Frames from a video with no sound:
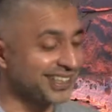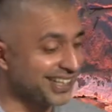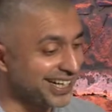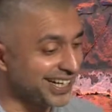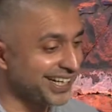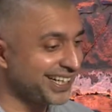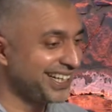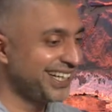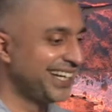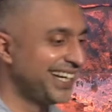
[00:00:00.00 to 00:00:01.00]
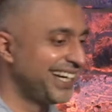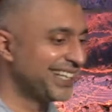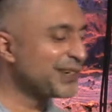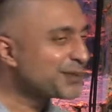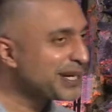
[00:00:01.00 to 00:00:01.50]
Uh,
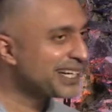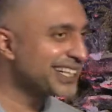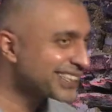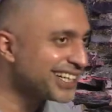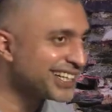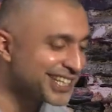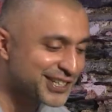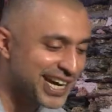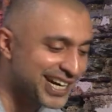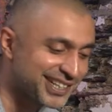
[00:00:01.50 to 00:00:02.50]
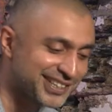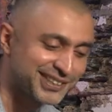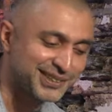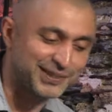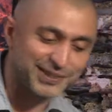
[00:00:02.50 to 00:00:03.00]
so it's been an exciting challenge
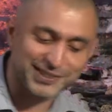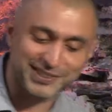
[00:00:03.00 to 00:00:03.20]
to...